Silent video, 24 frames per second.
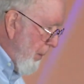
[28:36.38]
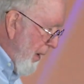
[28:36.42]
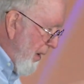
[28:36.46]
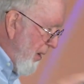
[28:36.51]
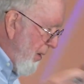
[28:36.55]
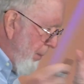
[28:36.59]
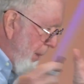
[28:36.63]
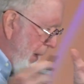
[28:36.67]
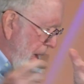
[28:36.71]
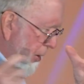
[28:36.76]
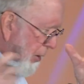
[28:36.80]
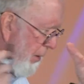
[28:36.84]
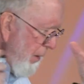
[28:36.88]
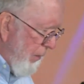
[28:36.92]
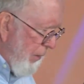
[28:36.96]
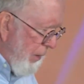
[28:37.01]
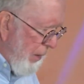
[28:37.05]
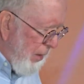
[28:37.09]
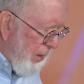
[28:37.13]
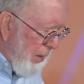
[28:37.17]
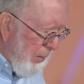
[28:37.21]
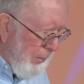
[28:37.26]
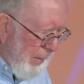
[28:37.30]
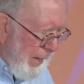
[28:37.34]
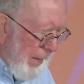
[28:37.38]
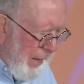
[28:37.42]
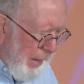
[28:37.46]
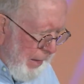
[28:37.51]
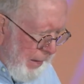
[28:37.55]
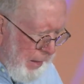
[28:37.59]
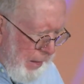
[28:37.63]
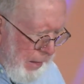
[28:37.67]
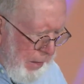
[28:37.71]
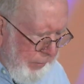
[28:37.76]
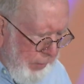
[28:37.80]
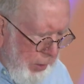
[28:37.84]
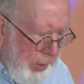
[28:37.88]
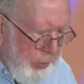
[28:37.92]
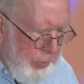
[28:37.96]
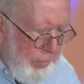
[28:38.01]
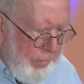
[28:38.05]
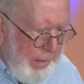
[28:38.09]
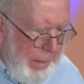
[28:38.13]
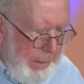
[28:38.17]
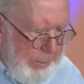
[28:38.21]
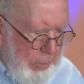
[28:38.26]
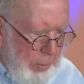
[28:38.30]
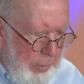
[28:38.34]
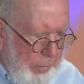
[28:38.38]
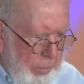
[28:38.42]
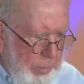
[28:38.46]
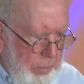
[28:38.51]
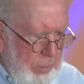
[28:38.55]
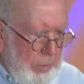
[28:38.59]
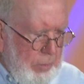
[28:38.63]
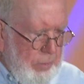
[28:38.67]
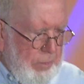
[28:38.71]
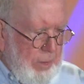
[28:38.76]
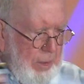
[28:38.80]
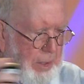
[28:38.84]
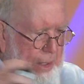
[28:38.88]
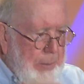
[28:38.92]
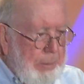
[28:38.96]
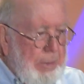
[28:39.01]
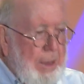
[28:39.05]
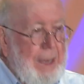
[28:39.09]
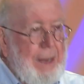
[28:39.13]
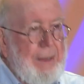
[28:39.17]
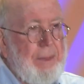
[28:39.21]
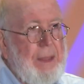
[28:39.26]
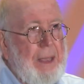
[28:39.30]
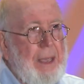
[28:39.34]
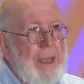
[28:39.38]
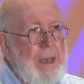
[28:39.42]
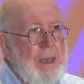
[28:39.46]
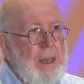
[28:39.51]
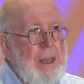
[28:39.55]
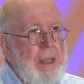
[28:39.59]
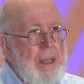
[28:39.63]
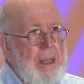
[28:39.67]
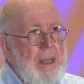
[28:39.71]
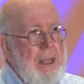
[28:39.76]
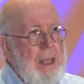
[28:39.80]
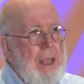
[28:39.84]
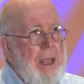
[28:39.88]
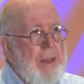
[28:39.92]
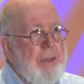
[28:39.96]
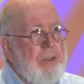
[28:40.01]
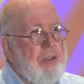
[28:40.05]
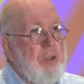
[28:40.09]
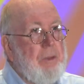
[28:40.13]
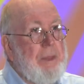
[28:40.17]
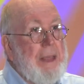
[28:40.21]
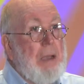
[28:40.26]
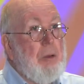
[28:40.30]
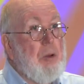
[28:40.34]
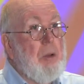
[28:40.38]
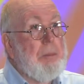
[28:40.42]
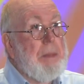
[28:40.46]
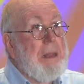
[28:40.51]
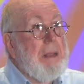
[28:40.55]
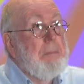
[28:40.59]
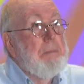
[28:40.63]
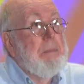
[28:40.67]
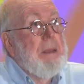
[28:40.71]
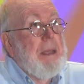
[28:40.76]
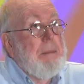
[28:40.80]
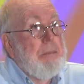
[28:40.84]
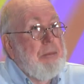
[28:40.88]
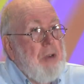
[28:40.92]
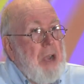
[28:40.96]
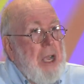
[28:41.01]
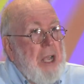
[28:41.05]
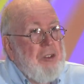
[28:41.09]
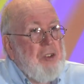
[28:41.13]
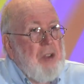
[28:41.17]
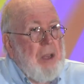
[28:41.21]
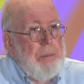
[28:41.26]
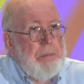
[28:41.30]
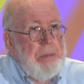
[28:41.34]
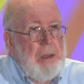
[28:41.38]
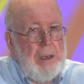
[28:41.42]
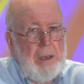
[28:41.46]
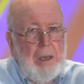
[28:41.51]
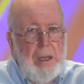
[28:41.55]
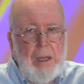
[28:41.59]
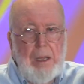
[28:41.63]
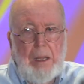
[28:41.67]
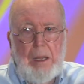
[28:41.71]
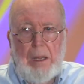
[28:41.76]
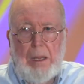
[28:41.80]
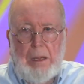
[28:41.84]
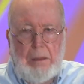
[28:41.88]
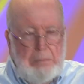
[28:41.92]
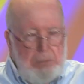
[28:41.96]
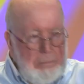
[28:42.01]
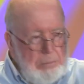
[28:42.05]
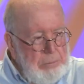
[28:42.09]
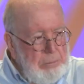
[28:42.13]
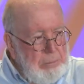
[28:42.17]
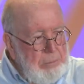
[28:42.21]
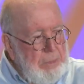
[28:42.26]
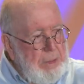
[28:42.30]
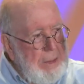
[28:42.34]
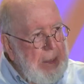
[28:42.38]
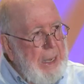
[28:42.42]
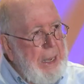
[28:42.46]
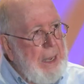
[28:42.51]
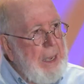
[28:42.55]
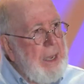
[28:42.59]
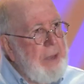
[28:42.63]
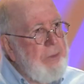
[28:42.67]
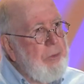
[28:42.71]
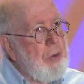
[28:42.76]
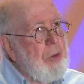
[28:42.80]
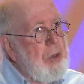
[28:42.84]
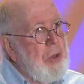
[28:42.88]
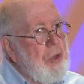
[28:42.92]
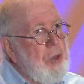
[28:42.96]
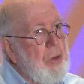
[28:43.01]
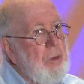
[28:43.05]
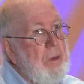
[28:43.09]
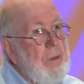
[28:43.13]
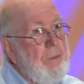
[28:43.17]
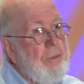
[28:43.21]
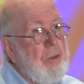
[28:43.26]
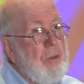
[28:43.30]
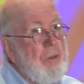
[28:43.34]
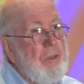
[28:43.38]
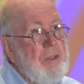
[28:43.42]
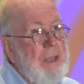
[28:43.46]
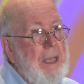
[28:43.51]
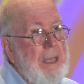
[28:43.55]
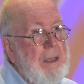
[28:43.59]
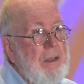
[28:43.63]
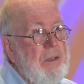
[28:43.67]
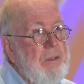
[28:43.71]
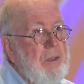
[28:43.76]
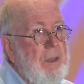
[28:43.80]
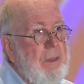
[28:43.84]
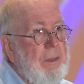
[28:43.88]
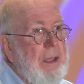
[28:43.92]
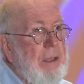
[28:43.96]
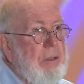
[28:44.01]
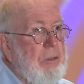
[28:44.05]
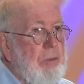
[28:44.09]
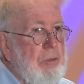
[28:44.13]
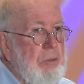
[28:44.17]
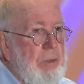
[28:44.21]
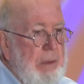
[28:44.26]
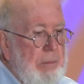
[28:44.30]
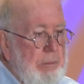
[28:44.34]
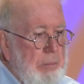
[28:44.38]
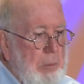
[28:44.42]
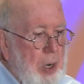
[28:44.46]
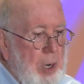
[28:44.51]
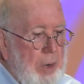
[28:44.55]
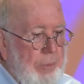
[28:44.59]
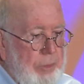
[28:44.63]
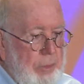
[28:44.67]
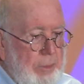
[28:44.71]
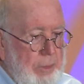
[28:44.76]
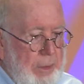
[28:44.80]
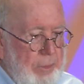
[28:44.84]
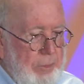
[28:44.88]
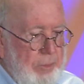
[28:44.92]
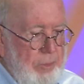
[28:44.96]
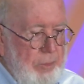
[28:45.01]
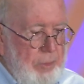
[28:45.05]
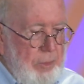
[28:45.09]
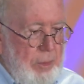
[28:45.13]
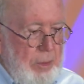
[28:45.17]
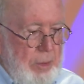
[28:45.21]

spiderness and, command, and kind of understand both of those and combine that. And so that would be a big project, but the AIs are gonna do it in a few seconds, and that's really marvelous.